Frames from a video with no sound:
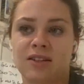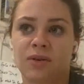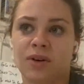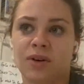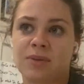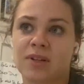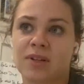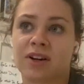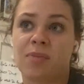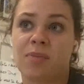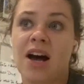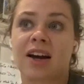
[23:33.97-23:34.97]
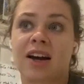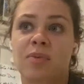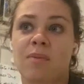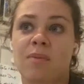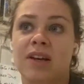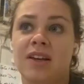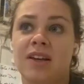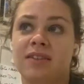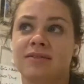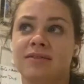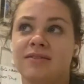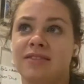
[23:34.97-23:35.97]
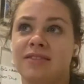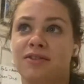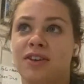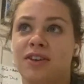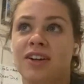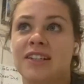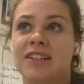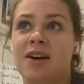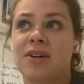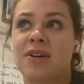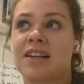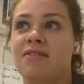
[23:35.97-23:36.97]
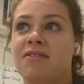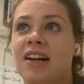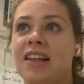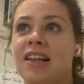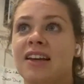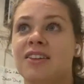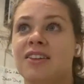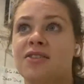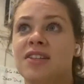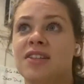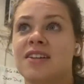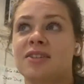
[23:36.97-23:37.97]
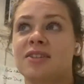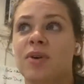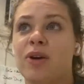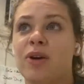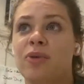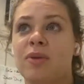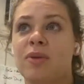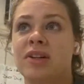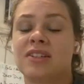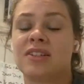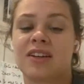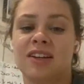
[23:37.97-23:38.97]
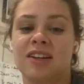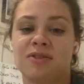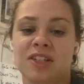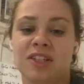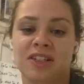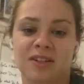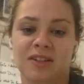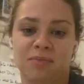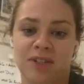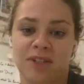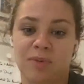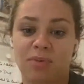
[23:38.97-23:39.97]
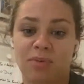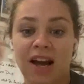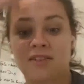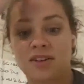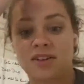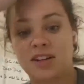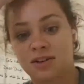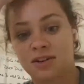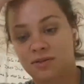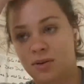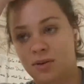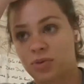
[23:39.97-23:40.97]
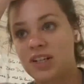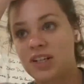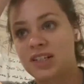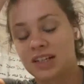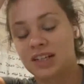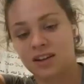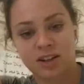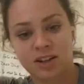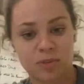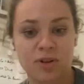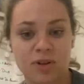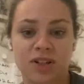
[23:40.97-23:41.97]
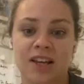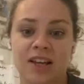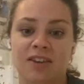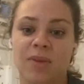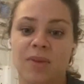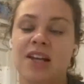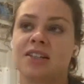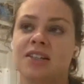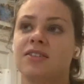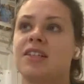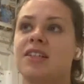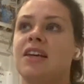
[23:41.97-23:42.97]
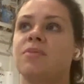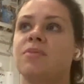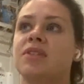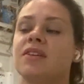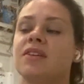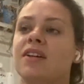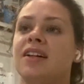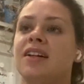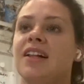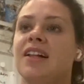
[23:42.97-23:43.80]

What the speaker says: So I suppose, looking back, I probably, if I could tell myself anything in those years, it probably would have been to be proud and, appreciate the contribution that you've made to those teams.